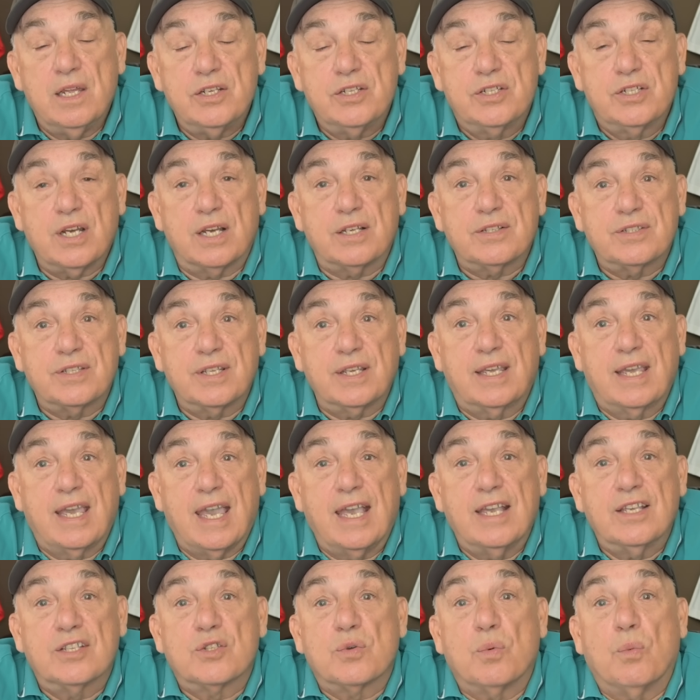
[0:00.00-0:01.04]
just in
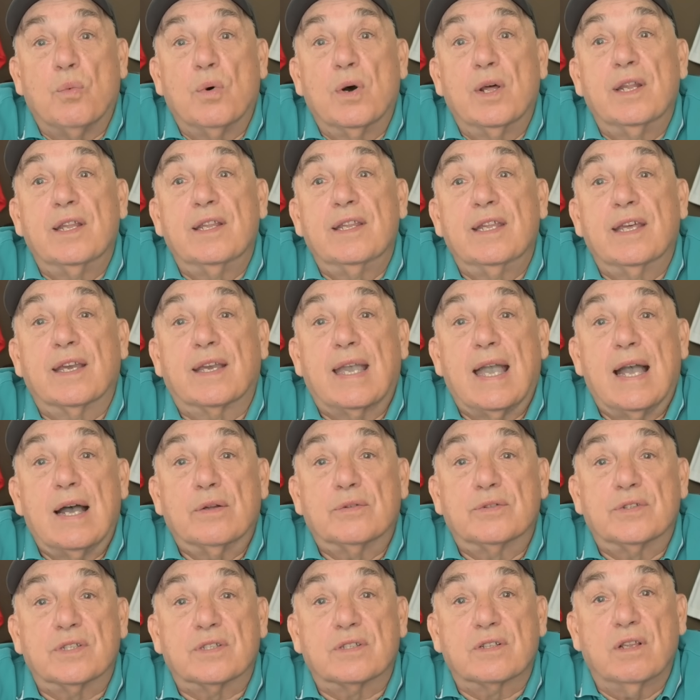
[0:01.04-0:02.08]
case one of the
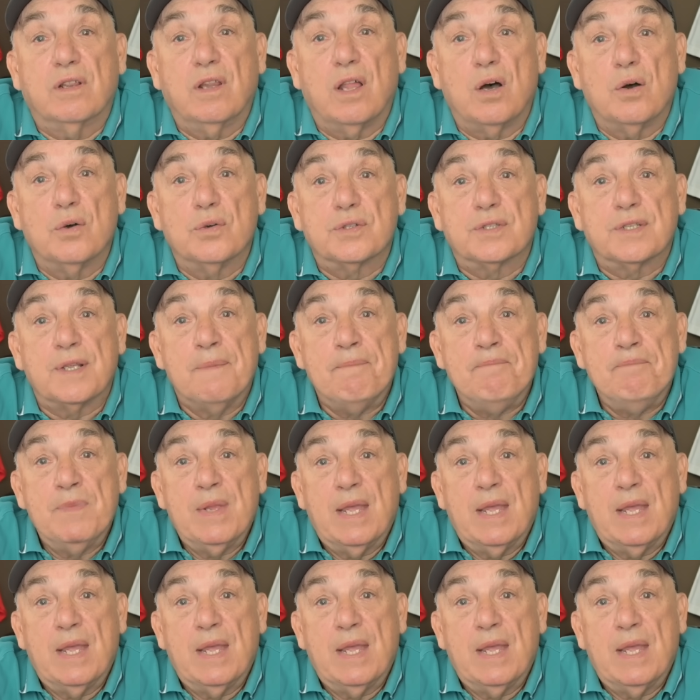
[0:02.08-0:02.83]
accounts is closed.